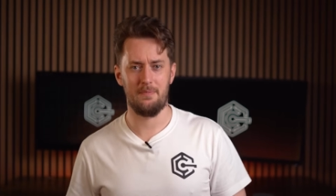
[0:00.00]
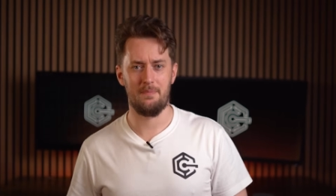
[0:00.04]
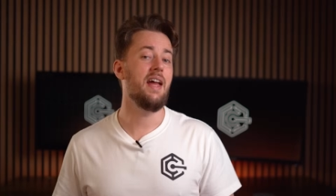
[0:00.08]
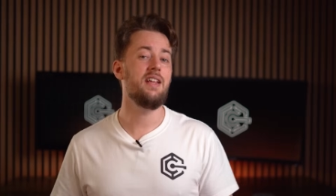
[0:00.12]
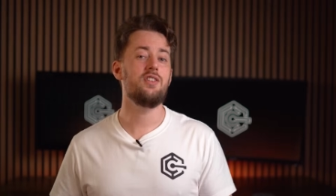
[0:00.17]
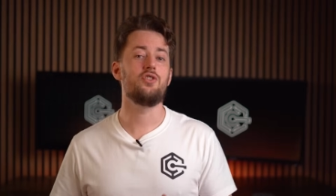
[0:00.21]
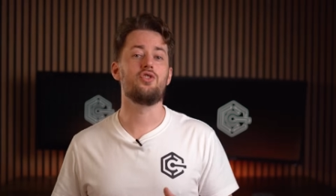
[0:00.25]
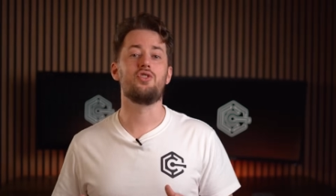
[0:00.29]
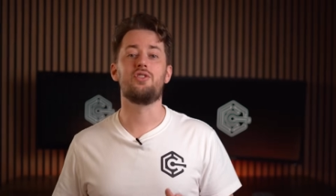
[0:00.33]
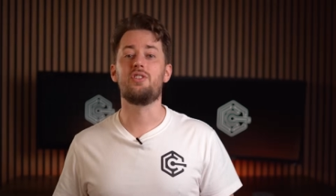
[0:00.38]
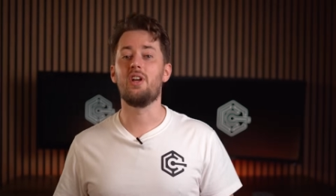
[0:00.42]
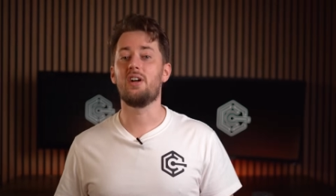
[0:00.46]

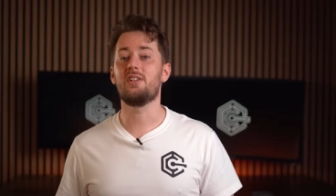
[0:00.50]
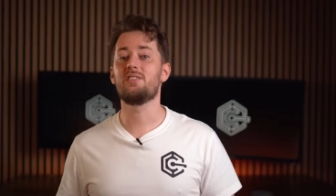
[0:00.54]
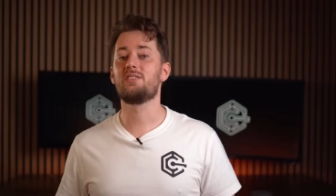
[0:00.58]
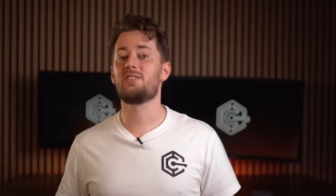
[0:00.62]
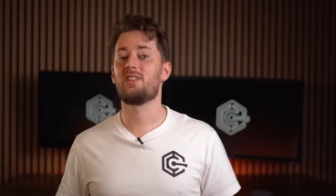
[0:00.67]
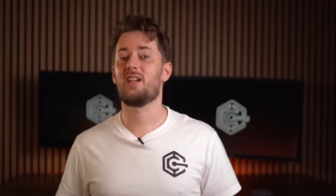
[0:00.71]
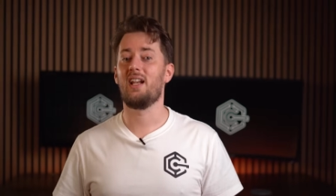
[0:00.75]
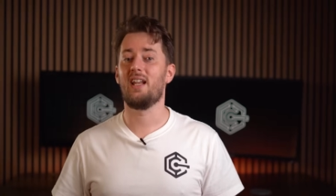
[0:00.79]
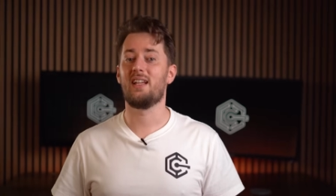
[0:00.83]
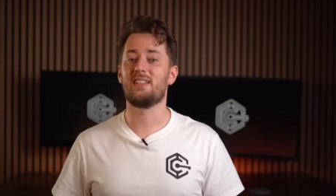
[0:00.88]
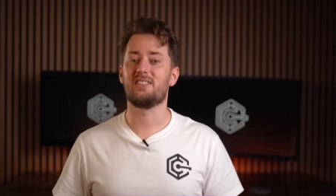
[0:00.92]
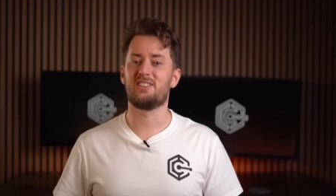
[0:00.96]
Edge does
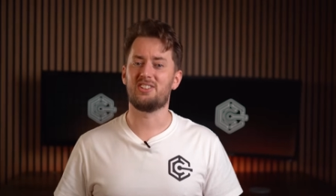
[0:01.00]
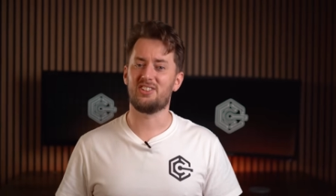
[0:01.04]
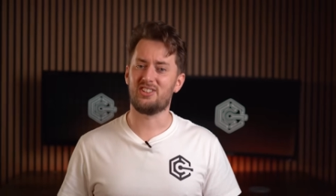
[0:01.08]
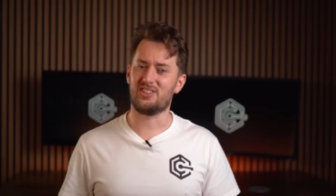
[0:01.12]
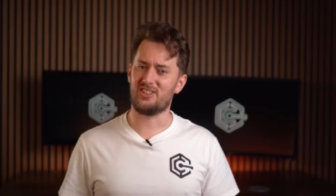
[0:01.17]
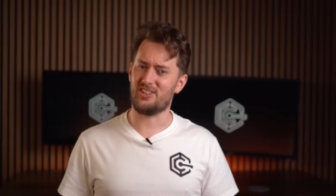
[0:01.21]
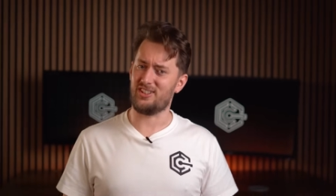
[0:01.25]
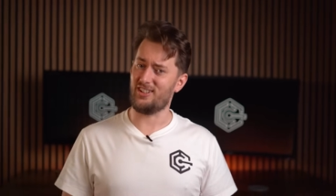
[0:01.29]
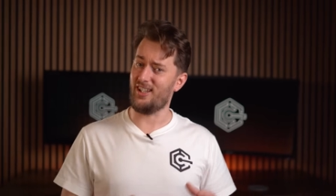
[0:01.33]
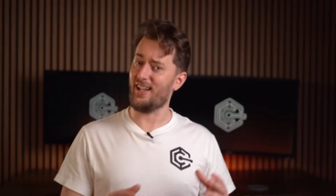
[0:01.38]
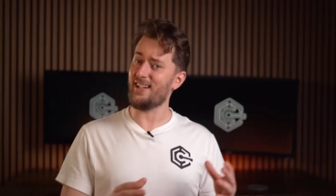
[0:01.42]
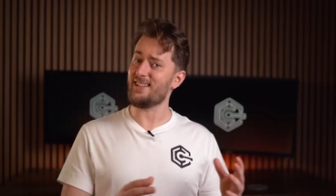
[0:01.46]
collect
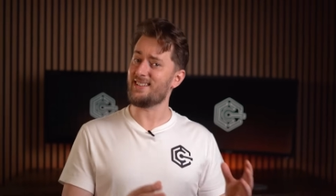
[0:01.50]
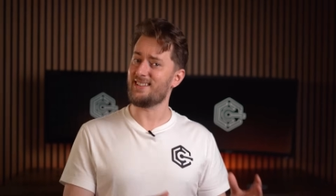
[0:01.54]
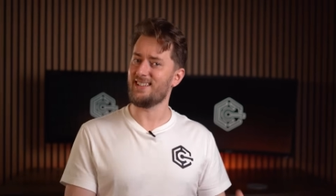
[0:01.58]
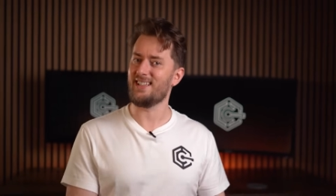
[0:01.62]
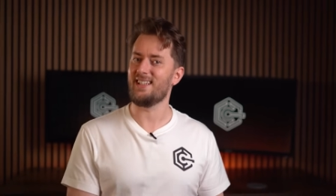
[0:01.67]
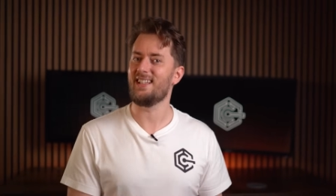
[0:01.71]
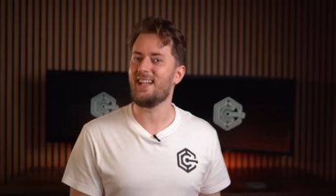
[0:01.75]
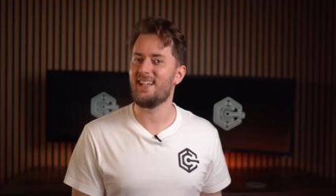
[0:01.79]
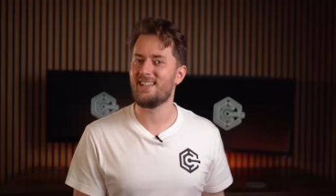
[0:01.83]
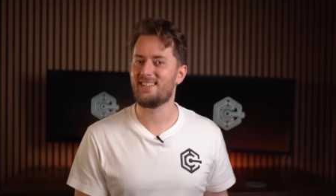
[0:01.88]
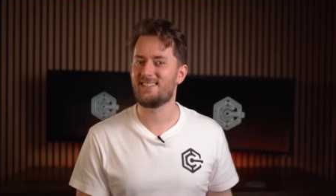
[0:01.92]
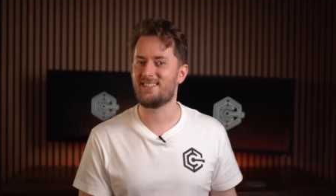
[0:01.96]

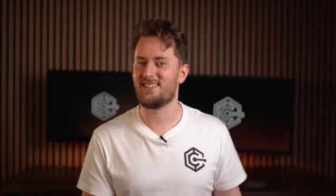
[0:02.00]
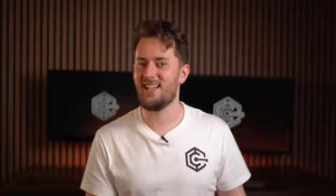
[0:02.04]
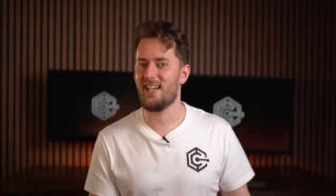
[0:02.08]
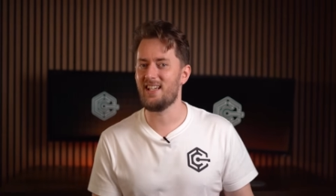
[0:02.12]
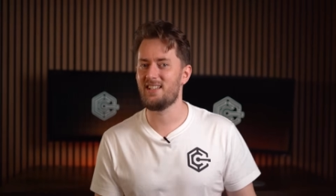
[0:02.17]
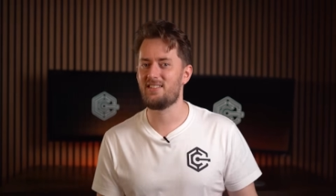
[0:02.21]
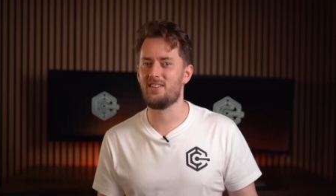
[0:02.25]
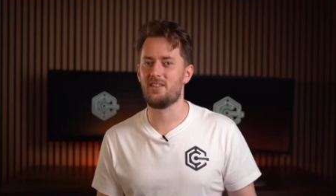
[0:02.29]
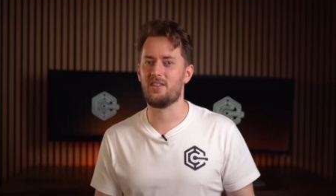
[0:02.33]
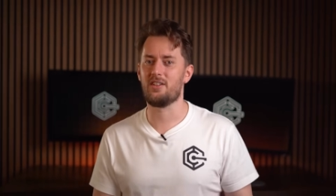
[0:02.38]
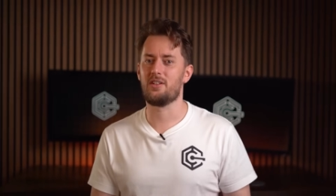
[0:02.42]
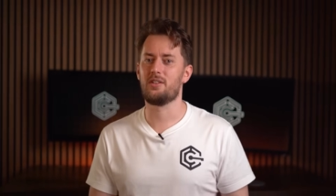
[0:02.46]
slightly less
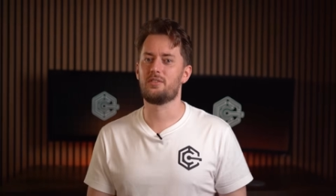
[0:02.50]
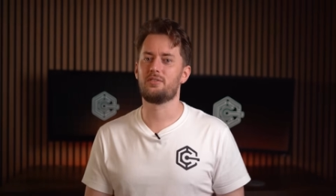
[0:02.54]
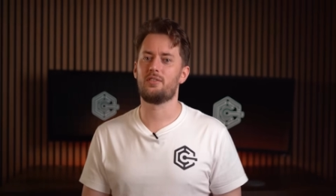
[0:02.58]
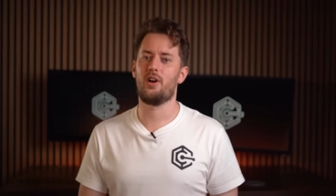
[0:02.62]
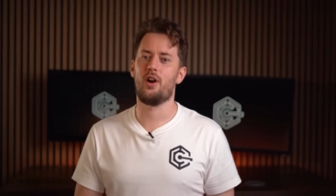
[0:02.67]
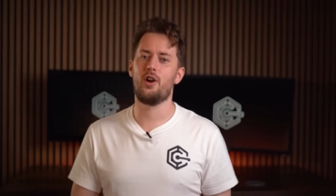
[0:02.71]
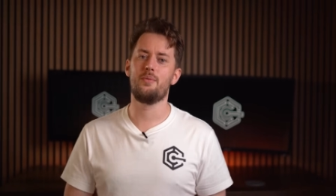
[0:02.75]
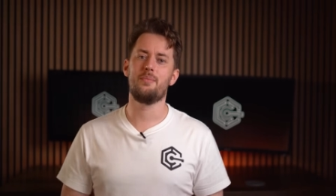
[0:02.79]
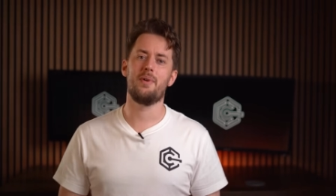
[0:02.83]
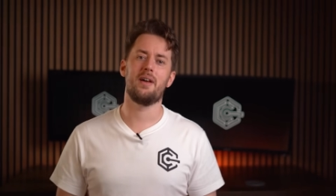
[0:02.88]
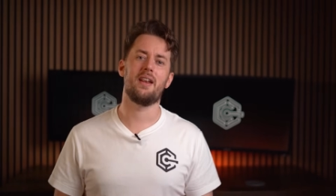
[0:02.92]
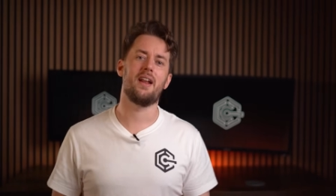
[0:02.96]
data than
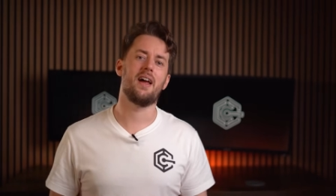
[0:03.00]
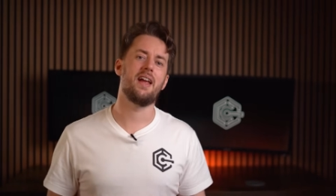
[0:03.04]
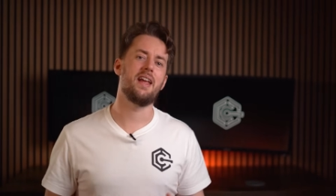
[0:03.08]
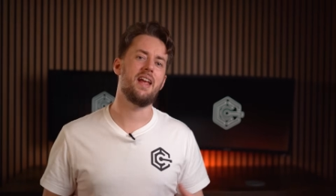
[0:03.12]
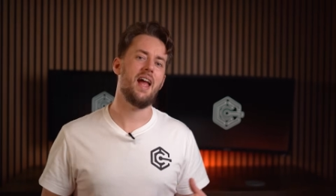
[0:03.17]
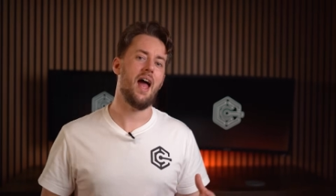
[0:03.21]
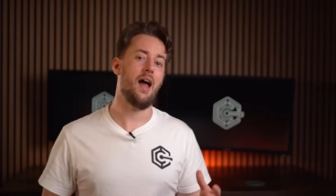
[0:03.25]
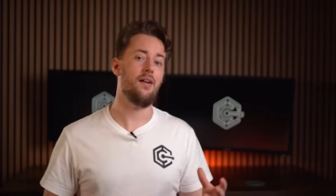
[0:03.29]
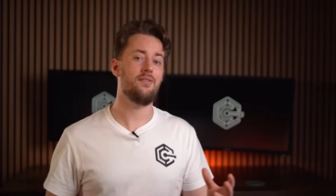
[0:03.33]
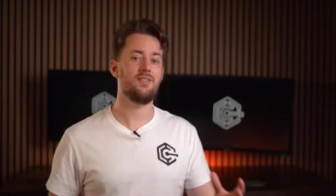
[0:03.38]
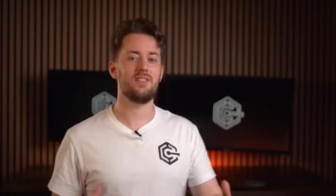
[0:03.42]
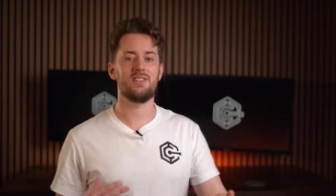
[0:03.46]
Chrome, and I
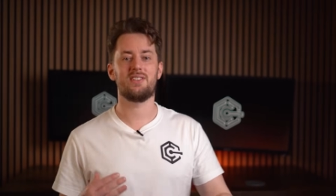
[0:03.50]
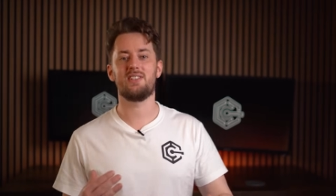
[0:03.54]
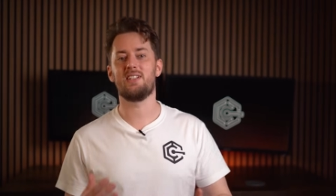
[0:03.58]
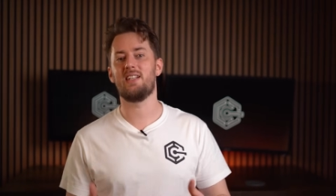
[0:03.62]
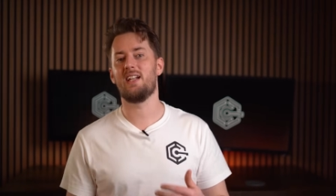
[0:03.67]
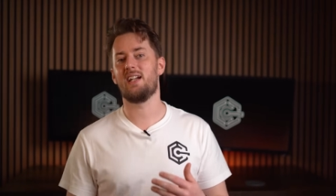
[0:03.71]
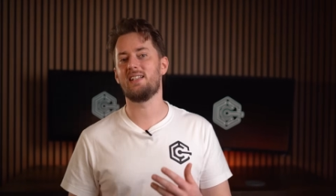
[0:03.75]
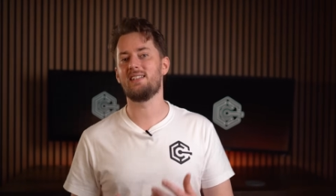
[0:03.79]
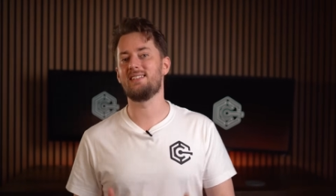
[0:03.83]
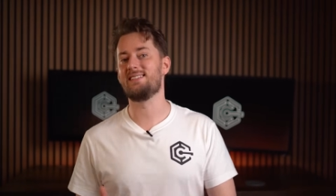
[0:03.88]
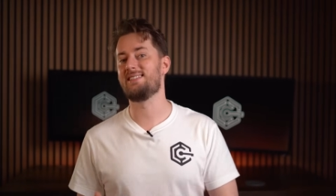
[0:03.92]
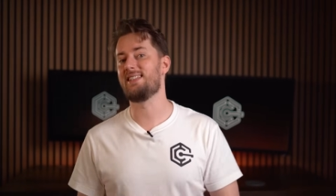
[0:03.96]
haven't seen
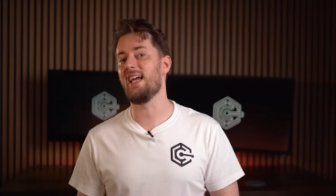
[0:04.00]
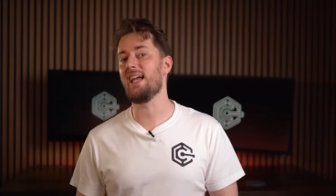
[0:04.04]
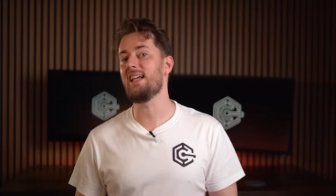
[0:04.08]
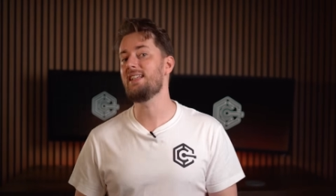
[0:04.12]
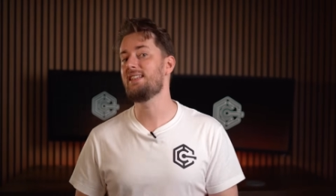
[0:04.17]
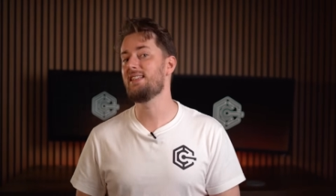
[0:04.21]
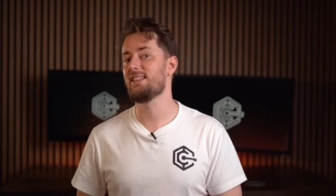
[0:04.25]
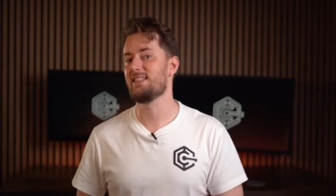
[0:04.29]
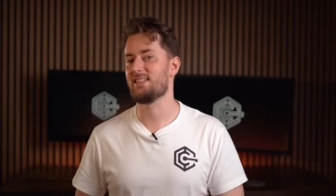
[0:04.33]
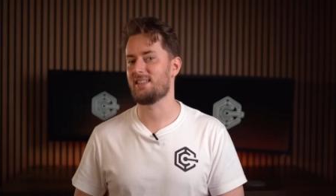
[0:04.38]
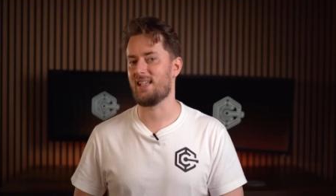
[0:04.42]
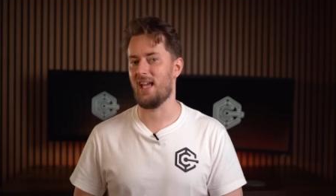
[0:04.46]
any
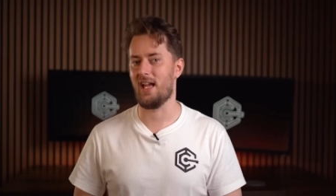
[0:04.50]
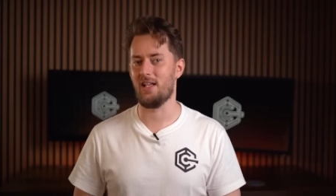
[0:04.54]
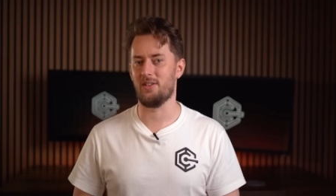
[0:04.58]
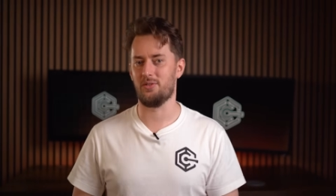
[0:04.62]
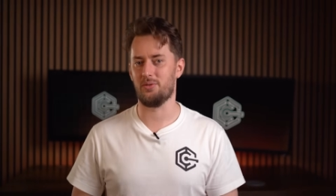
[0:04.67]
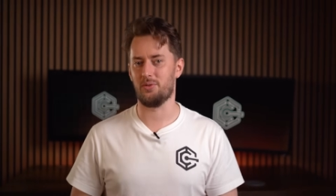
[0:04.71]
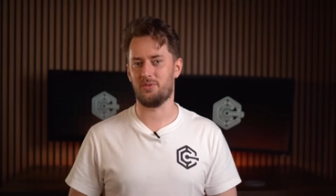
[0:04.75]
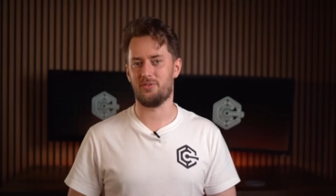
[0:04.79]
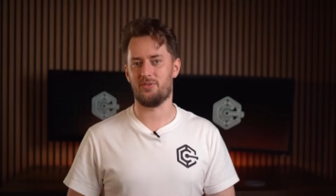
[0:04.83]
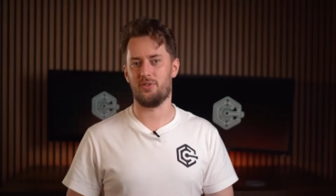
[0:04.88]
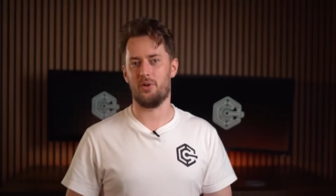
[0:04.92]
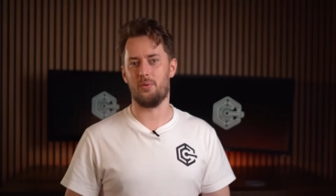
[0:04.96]
data
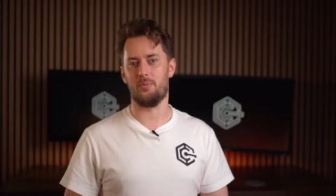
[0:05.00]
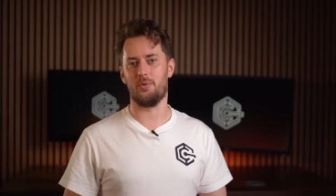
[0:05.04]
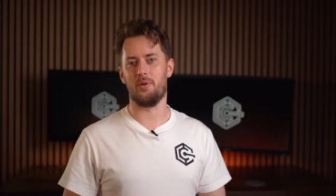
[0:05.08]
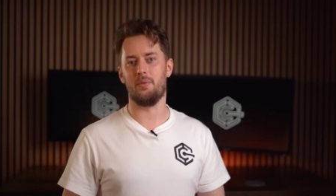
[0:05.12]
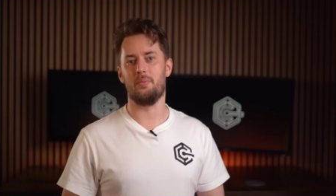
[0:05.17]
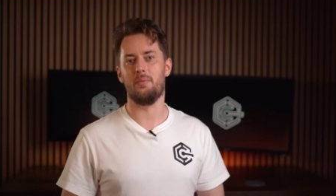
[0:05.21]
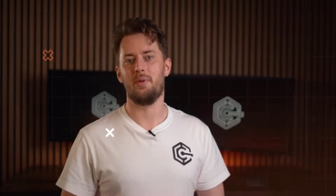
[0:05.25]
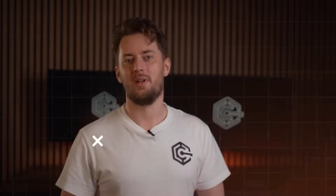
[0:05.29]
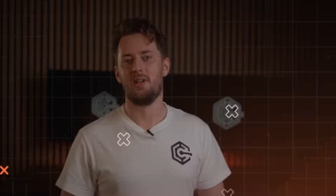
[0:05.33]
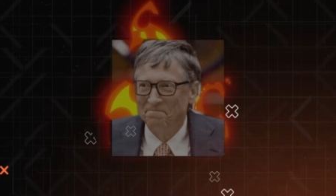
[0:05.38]
scandals from them,